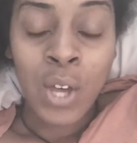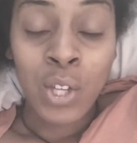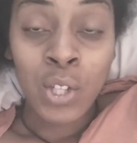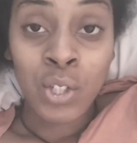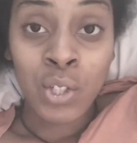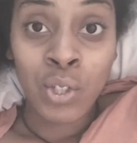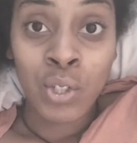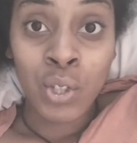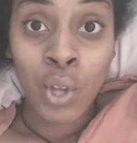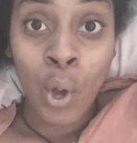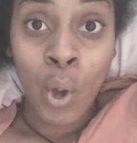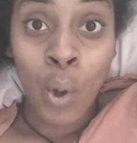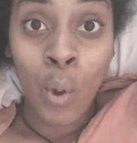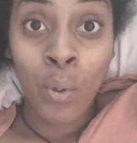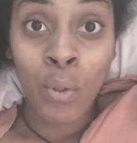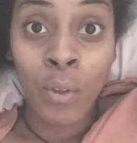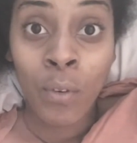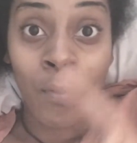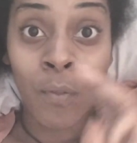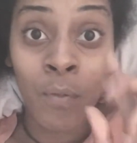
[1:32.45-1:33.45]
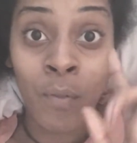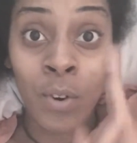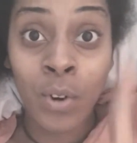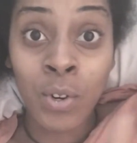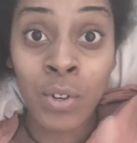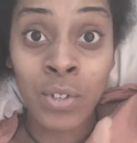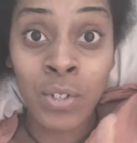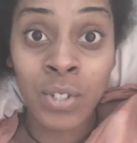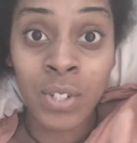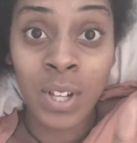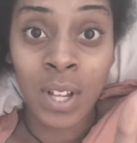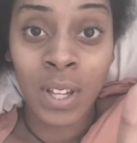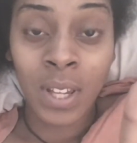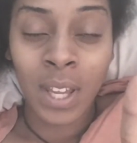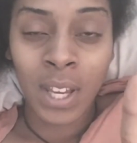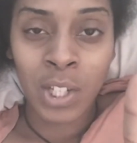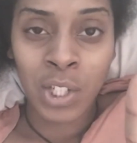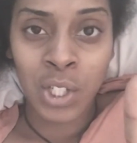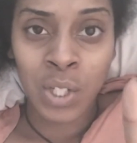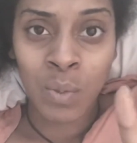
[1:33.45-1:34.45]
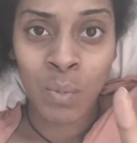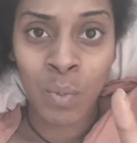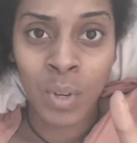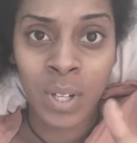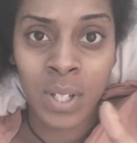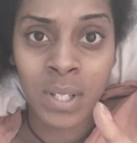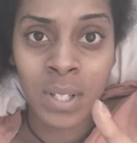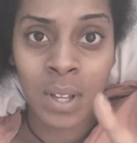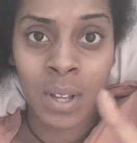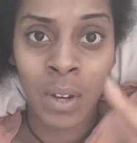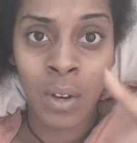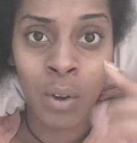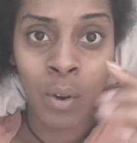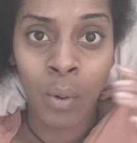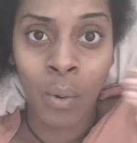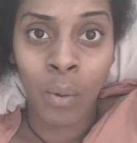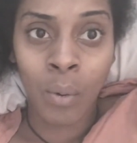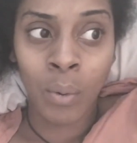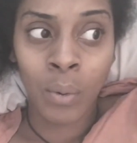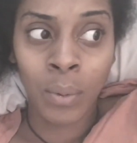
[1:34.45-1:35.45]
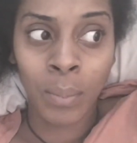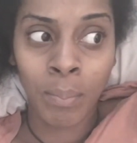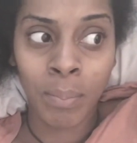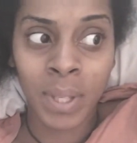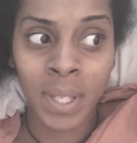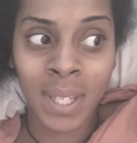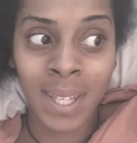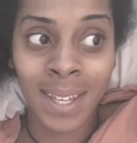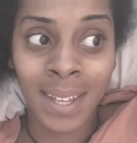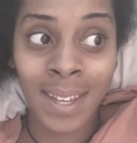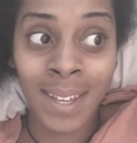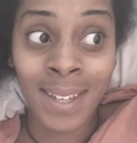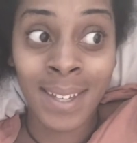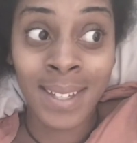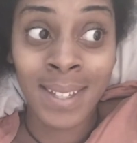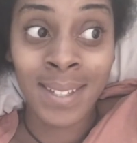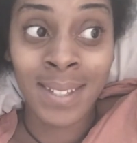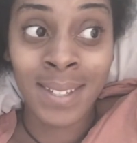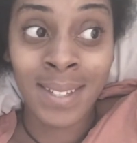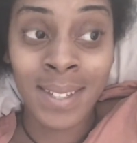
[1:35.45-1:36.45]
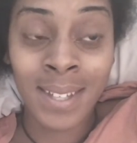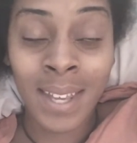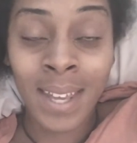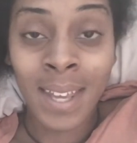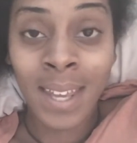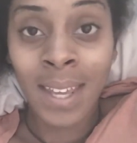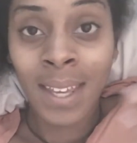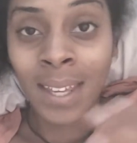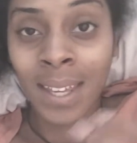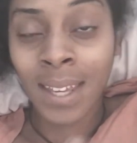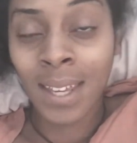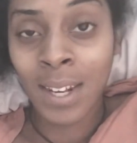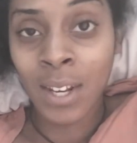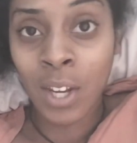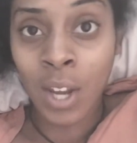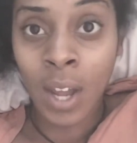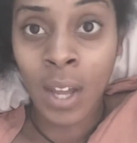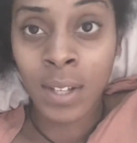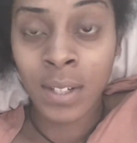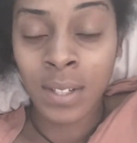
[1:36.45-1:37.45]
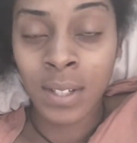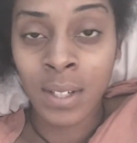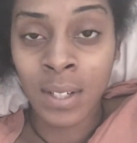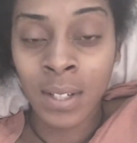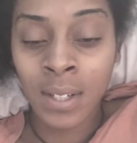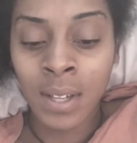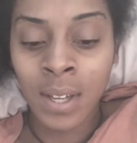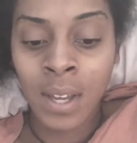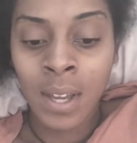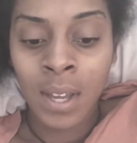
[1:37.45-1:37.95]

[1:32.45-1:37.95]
So the first election was annulled because Kenyatta,